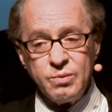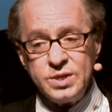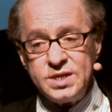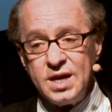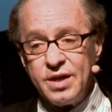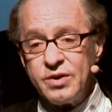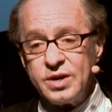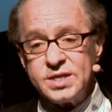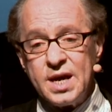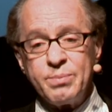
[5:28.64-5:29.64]
We see other
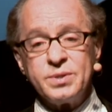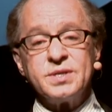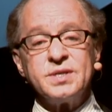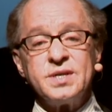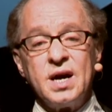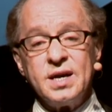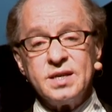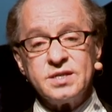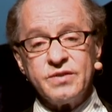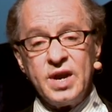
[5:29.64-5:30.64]
examples in
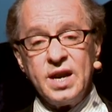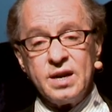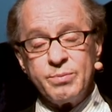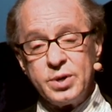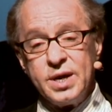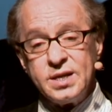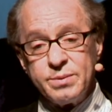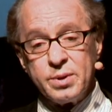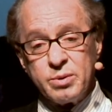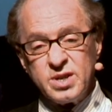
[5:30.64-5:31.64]
science of getting a
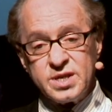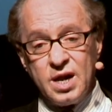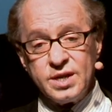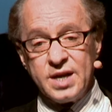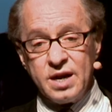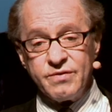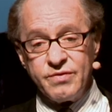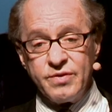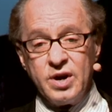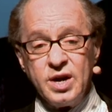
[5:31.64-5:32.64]
predictable result out of
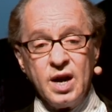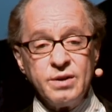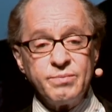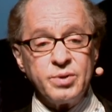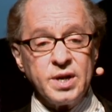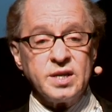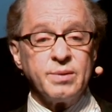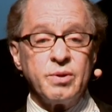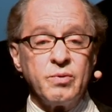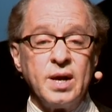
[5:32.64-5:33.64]
very
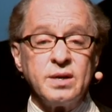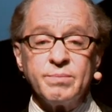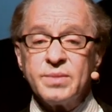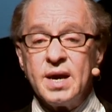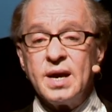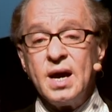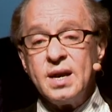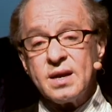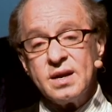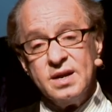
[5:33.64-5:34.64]
unpredictable, random,
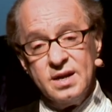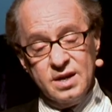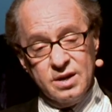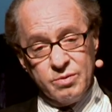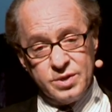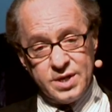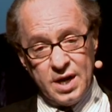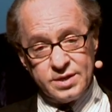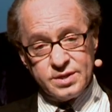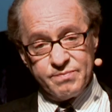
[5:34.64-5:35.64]
chaotic
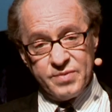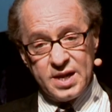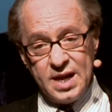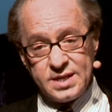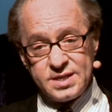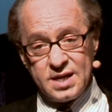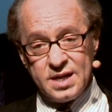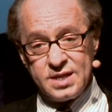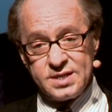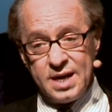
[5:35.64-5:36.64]
results. The
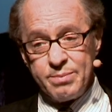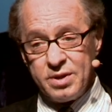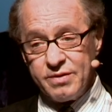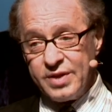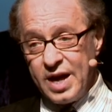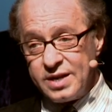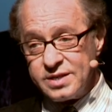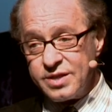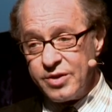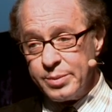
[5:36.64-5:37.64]
classical example of that
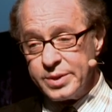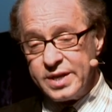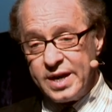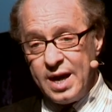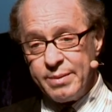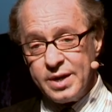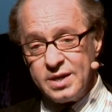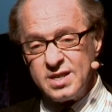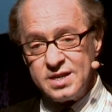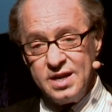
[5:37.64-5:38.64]
is
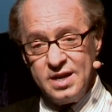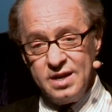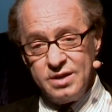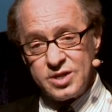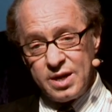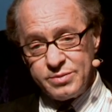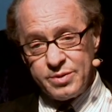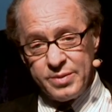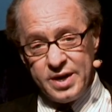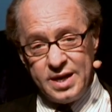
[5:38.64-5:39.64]
thermodynamics, which comes
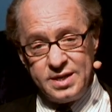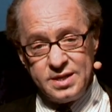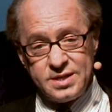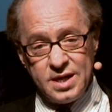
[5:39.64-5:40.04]
from the 19th